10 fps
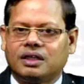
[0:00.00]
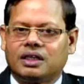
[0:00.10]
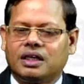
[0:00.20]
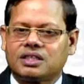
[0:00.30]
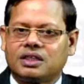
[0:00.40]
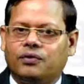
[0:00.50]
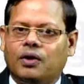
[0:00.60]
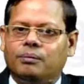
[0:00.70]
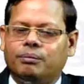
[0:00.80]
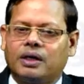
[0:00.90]
that does not
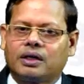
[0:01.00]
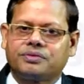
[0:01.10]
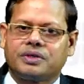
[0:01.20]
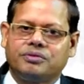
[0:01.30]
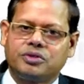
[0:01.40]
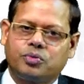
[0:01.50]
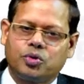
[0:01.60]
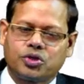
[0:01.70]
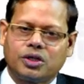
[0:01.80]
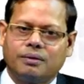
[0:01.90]
form part of service
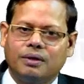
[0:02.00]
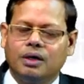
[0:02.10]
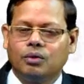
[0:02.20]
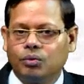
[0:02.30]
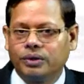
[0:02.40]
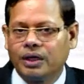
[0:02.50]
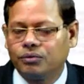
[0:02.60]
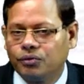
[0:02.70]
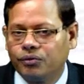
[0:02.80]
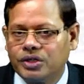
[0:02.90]
portion. Then
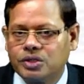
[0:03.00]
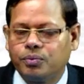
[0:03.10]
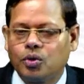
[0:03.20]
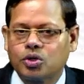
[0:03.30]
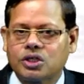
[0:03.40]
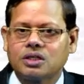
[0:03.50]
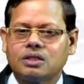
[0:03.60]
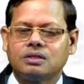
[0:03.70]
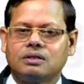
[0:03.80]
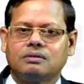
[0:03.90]
which portion
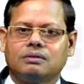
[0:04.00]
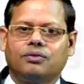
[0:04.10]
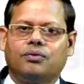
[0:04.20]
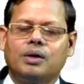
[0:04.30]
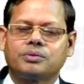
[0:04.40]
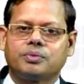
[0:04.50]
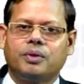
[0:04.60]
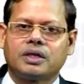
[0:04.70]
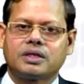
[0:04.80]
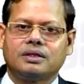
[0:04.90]
forms
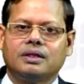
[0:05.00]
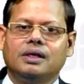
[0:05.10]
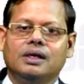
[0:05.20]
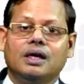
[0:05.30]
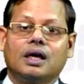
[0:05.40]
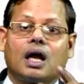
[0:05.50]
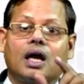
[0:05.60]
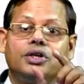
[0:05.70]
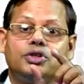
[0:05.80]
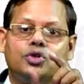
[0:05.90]
part?
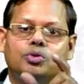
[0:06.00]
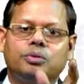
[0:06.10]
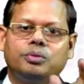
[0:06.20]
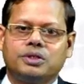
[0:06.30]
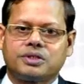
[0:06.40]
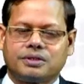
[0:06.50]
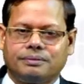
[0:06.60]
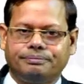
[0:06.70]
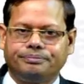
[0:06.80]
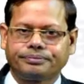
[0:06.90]
Consumables,
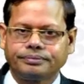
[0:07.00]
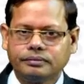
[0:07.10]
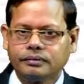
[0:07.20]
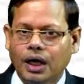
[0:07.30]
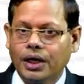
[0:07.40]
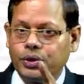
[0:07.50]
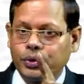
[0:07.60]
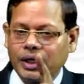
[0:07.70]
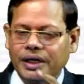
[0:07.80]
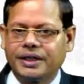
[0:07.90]

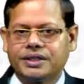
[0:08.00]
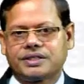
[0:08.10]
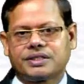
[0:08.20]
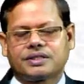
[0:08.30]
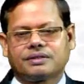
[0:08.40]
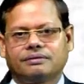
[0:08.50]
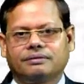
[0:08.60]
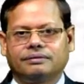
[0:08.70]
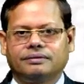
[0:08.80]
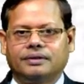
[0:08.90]
utilities,
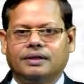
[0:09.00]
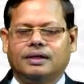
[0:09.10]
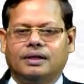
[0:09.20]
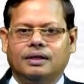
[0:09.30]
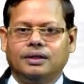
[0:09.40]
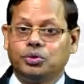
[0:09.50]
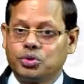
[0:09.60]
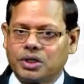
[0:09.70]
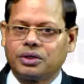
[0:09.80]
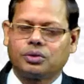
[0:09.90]

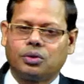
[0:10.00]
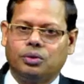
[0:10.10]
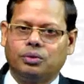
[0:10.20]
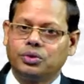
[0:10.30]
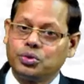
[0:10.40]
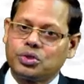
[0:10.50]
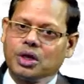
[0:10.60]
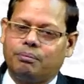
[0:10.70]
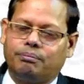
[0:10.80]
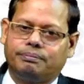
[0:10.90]
use and throw, used
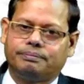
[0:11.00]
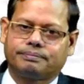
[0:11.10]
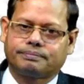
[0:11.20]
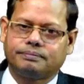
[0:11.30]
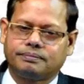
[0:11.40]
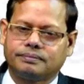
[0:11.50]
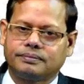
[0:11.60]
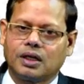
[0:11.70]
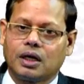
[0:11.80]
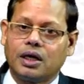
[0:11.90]
up,
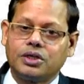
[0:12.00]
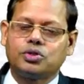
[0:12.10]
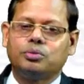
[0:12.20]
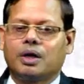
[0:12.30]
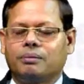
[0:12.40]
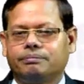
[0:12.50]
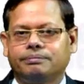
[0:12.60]
consumed up.